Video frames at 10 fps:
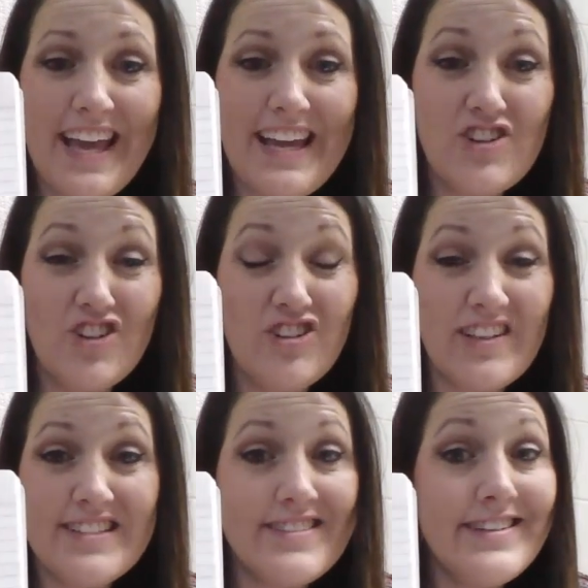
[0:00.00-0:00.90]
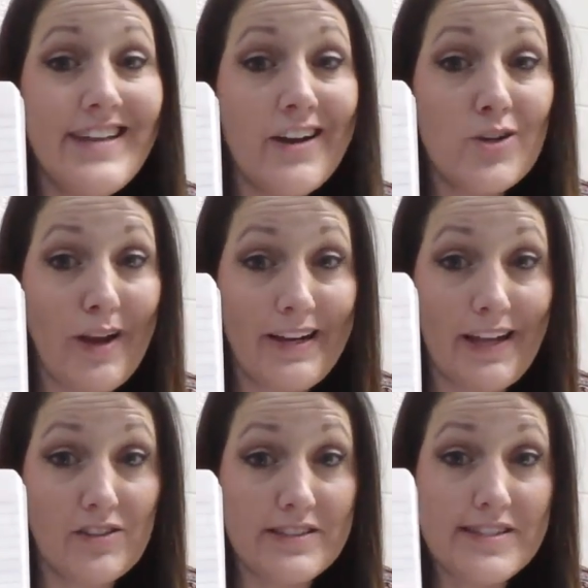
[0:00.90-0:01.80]
Angle is not a right
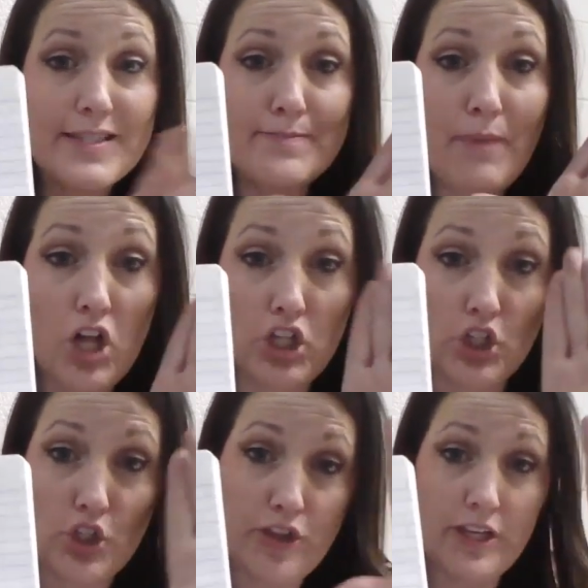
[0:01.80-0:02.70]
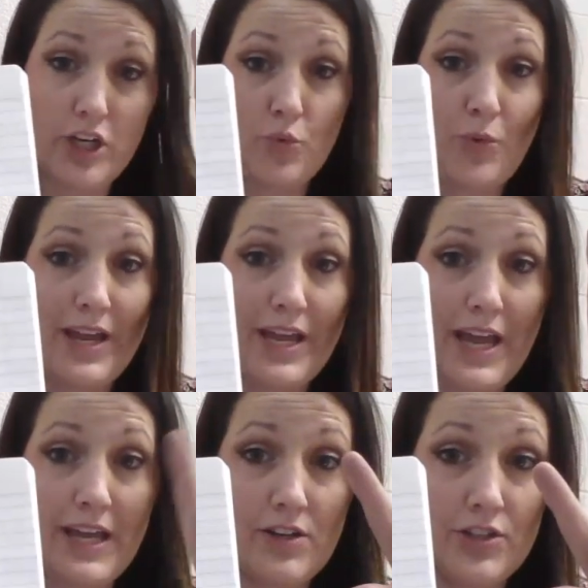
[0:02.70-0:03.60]
angle. It's smaller than a right
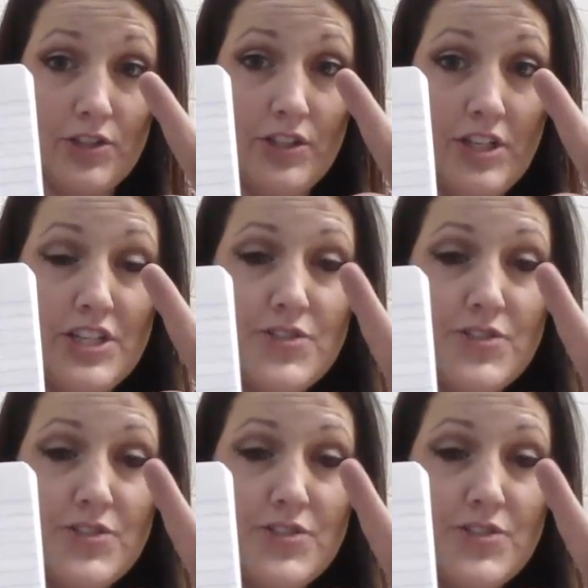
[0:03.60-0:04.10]
angle.